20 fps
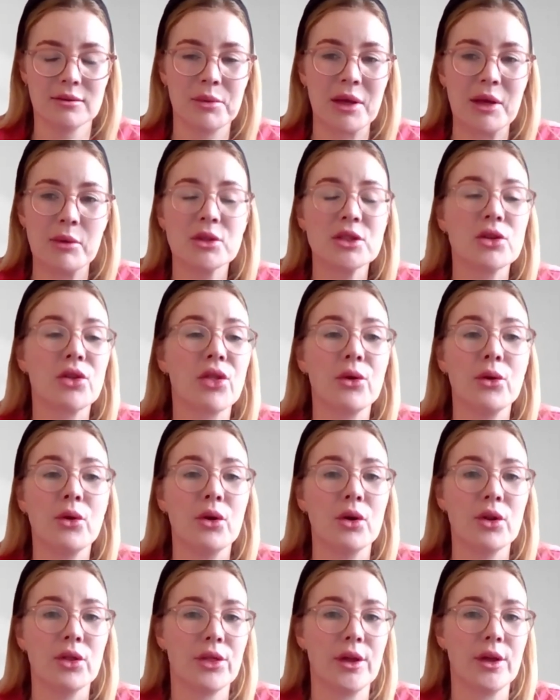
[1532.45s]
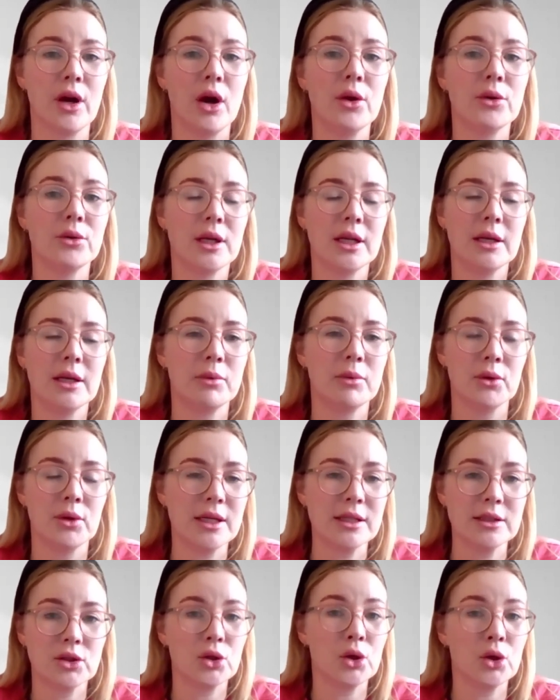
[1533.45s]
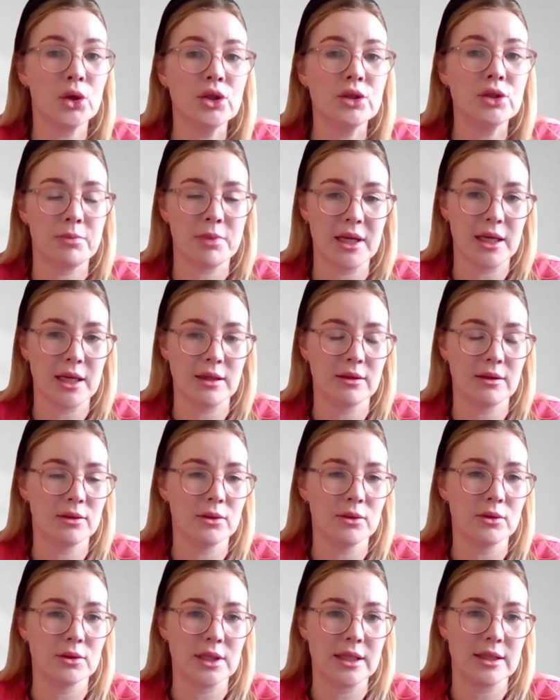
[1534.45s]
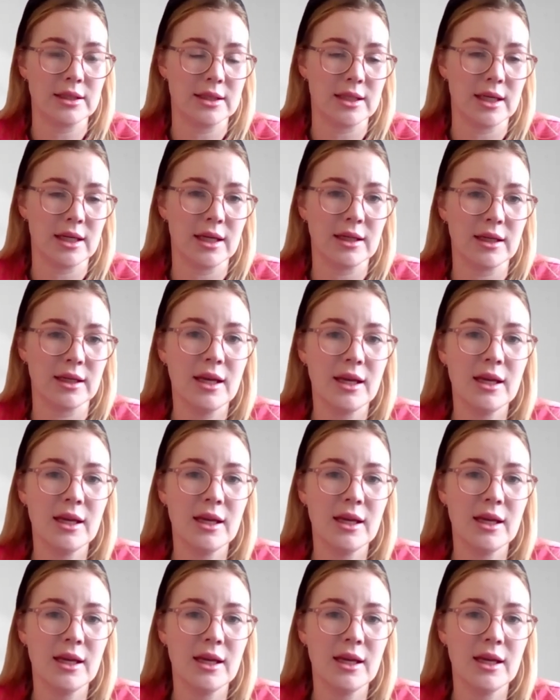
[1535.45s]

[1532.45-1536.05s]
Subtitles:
It was thought that only boys could be autistic.